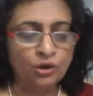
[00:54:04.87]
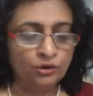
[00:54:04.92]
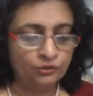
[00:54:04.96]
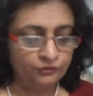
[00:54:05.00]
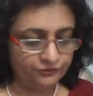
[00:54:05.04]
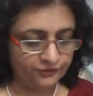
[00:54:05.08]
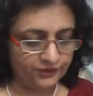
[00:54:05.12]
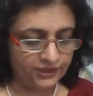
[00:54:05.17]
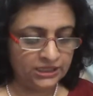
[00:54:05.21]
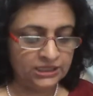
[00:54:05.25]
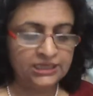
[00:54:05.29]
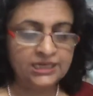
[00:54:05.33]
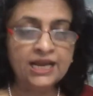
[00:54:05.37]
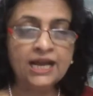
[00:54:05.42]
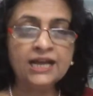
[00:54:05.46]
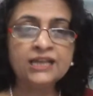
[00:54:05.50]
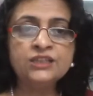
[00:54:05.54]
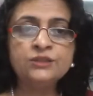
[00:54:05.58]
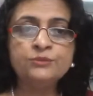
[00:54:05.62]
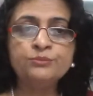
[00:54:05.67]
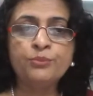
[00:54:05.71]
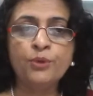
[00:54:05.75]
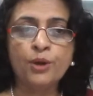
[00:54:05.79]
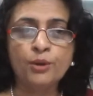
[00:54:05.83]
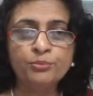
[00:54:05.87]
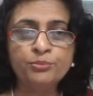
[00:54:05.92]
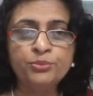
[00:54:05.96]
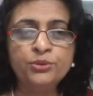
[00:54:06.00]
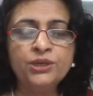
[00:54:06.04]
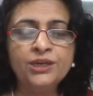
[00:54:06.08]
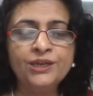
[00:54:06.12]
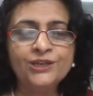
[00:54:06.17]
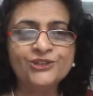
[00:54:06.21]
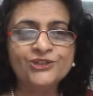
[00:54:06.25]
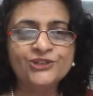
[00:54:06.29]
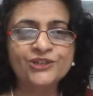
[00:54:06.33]
of India's
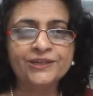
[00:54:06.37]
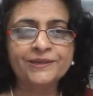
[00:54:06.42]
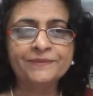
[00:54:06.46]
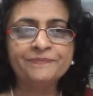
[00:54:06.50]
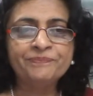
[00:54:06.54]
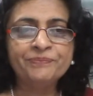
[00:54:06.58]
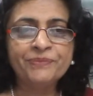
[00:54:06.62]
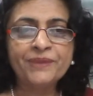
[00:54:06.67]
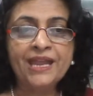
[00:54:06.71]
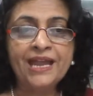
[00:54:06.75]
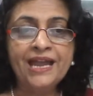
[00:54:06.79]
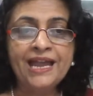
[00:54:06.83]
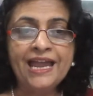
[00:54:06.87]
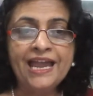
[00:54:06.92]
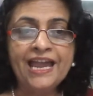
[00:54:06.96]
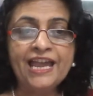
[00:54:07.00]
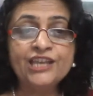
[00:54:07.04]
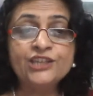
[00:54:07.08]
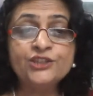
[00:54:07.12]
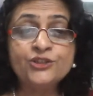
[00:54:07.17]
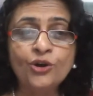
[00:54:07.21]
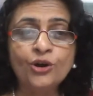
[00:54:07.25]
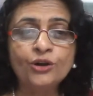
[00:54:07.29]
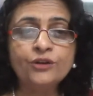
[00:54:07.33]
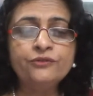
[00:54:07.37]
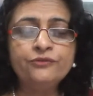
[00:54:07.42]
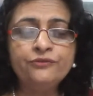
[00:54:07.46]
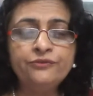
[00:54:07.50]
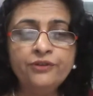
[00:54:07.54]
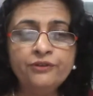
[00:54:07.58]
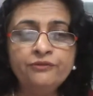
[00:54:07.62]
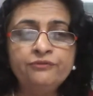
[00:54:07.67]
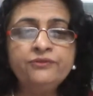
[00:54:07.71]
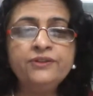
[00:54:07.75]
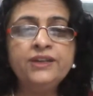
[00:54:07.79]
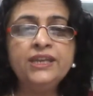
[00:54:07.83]
population has got
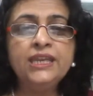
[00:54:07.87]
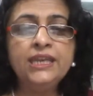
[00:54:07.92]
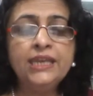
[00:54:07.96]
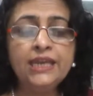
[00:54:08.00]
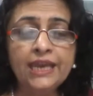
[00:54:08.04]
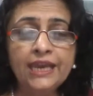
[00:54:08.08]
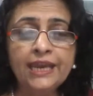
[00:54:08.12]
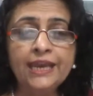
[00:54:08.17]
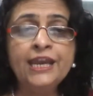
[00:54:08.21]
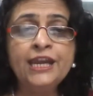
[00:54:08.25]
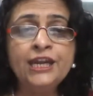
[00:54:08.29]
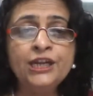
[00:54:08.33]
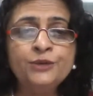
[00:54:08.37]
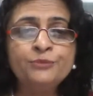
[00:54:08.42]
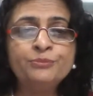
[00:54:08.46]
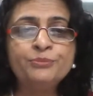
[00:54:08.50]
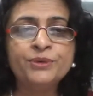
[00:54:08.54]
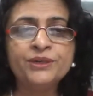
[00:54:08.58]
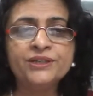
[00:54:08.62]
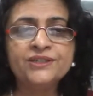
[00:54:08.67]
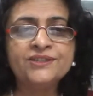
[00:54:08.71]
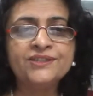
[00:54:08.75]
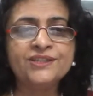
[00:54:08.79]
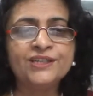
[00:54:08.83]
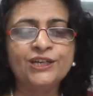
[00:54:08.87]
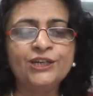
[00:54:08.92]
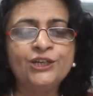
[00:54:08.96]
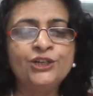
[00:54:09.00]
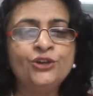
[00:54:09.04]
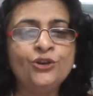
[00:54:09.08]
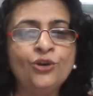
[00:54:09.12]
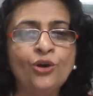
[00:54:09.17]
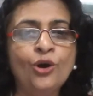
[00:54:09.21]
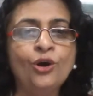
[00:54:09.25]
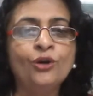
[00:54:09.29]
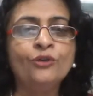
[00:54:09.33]
58%
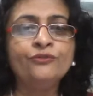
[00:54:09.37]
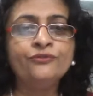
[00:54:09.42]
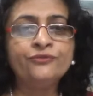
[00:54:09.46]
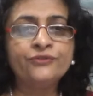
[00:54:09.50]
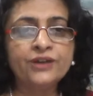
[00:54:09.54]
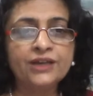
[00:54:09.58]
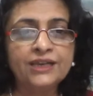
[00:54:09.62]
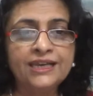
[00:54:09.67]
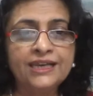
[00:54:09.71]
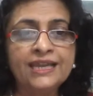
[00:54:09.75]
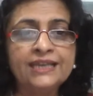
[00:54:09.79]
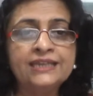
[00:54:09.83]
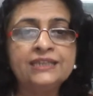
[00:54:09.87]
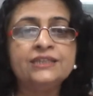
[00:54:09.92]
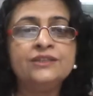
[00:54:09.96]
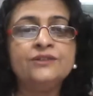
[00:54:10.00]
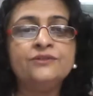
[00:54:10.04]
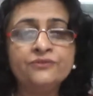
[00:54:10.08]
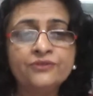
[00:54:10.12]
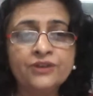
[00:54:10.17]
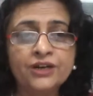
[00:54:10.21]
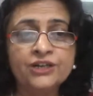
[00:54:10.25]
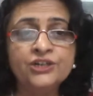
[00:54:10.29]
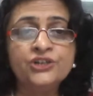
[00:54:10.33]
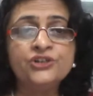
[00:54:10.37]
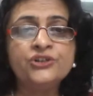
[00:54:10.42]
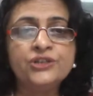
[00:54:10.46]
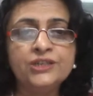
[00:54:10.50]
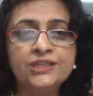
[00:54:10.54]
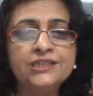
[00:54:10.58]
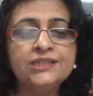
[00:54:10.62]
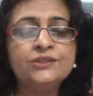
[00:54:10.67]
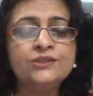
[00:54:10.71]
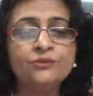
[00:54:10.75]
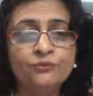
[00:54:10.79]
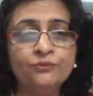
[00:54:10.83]
of collective
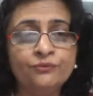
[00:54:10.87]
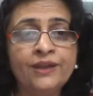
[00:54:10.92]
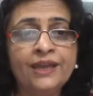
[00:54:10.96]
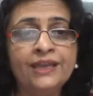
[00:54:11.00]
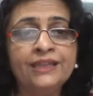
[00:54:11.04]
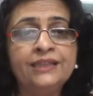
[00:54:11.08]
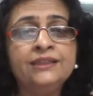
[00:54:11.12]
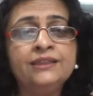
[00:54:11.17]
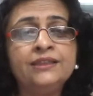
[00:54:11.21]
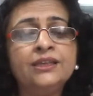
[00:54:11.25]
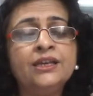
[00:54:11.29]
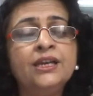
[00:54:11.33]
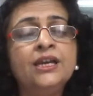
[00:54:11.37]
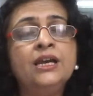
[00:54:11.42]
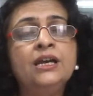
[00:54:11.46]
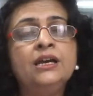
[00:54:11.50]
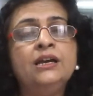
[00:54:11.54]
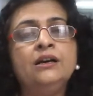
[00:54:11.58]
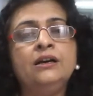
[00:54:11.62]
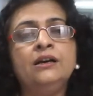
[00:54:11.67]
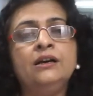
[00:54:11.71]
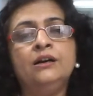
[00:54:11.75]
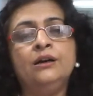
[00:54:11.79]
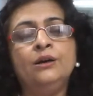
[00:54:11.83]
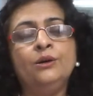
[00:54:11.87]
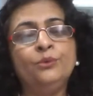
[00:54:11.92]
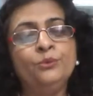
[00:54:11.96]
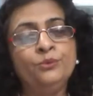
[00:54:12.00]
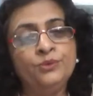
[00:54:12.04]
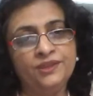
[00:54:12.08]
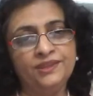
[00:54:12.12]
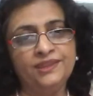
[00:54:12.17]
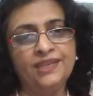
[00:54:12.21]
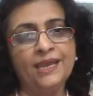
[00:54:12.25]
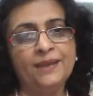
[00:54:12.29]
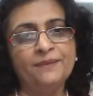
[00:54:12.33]
countries' wealth
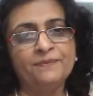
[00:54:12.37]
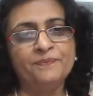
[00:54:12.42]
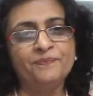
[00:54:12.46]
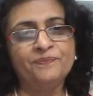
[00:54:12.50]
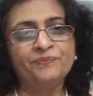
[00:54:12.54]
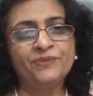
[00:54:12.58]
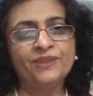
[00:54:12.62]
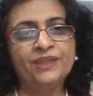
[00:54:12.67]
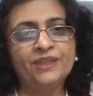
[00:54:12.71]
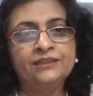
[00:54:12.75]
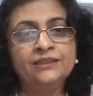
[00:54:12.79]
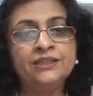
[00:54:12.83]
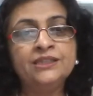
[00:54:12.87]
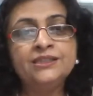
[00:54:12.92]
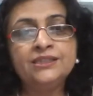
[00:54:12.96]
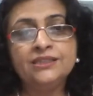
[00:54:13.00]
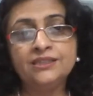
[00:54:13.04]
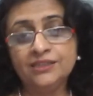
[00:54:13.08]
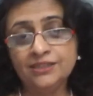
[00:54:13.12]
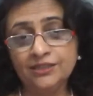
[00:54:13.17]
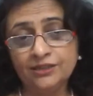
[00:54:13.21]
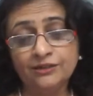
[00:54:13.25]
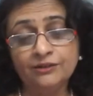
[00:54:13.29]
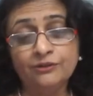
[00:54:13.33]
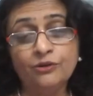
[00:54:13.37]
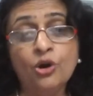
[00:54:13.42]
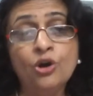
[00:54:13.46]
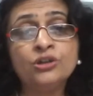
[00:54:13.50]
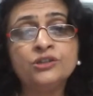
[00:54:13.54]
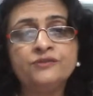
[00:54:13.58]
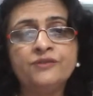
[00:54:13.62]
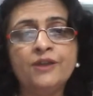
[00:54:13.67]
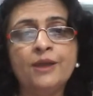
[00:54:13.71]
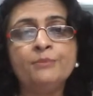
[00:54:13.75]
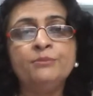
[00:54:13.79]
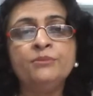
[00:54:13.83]
with them. This is the
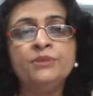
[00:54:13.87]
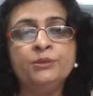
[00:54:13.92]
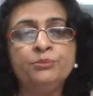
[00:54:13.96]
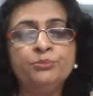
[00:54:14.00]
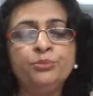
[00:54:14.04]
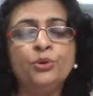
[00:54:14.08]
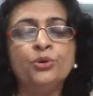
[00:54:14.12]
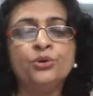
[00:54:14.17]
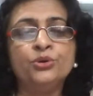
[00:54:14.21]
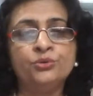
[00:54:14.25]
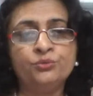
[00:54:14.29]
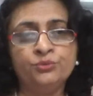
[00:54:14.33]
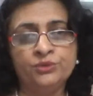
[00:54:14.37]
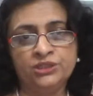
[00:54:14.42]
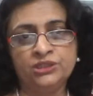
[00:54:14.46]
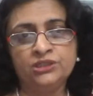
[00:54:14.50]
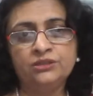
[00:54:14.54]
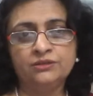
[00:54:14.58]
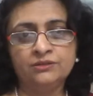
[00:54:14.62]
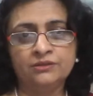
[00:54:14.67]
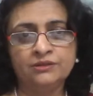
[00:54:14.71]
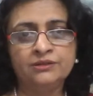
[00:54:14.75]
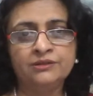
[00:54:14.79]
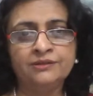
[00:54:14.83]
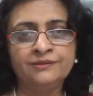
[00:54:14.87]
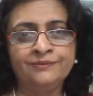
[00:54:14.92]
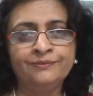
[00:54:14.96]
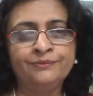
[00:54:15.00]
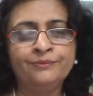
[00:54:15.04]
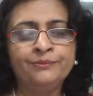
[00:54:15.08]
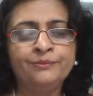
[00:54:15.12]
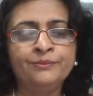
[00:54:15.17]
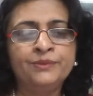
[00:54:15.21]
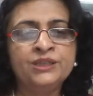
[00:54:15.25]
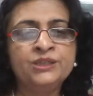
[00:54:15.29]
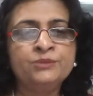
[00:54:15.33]
Oxfam report, which
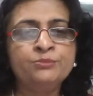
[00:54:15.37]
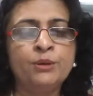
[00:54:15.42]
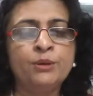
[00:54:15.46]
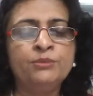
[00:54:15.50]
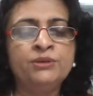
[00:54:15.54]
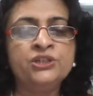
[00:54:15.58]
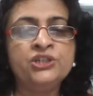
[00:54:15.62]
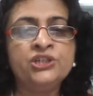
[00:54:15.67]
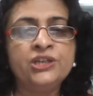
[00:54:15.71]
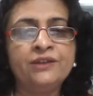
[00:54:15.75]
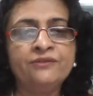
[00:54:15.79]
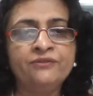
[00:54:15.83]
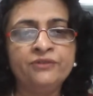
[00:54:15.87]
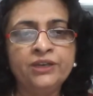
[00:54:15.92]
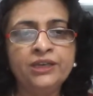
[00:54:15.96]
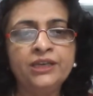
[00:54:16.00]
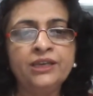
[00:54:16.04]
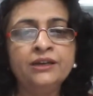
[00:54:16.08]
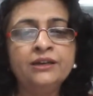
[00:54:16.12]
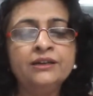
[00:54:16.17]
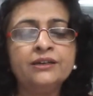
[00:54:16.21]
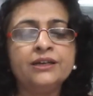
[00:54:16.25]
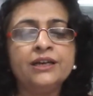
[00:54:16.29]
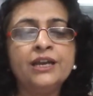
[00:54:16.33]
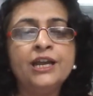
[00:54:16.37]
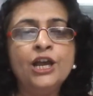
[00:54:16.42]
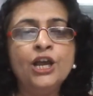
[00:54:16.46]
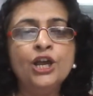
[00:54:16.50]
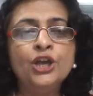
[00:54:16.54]
is published every year.